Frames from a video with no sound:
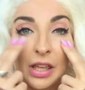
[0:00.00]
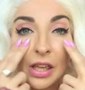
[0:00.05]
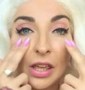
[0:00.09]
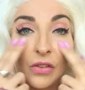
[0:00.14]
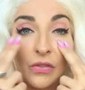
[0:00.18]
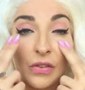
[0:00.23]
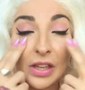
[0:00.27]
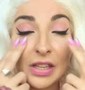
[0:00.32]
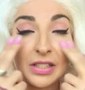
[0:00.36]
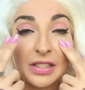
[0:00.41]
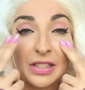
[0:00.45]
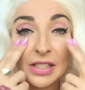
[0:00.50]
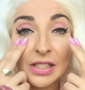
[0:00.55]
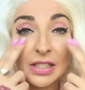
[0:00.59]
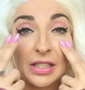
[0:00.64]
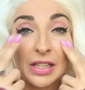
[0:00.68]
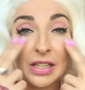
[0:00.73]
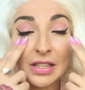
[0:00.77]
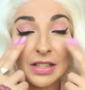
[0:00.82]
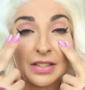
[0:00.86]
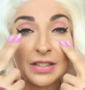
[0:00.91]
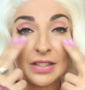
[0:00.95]
if I
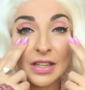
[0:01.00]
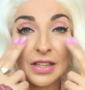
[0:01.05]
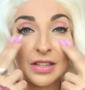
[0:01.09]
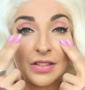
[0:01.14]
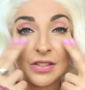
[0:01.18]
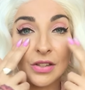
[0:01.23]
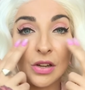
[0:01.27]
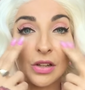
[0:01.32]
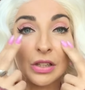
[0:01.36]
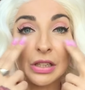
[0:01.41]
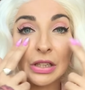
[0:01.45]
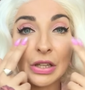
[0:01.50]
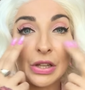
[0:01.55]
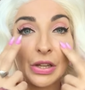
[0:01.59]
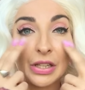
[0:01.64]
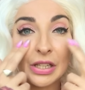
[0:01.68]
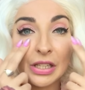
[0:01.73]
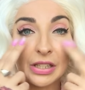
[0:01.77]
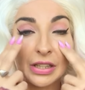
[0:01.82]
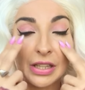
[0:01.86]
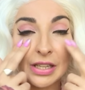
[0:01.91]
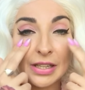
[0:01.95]
didn't insist on
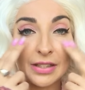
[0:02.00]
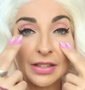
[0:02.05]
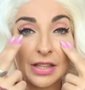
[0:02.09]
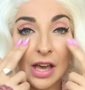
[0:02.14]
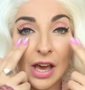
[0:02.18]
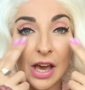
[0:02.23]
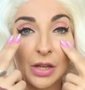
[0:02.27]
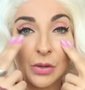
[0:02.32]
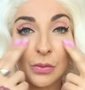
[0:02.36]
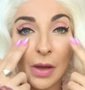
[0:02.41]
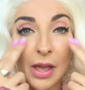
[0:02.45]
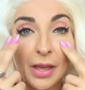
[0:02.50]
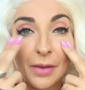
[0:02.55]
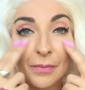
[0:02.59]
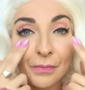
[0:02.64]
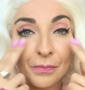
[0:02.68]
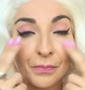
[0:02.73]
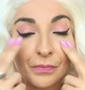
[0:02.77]
learning things the hard way.